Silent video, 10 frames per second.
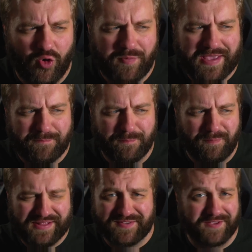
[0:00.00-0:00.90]
whom he
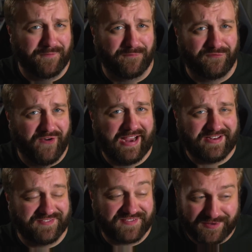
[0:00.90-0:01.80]
beats in a
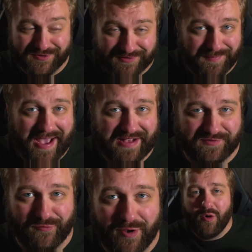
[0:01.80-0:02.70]
fight and steals his
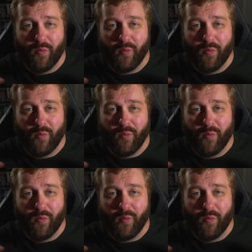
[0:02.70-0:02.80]
mask from.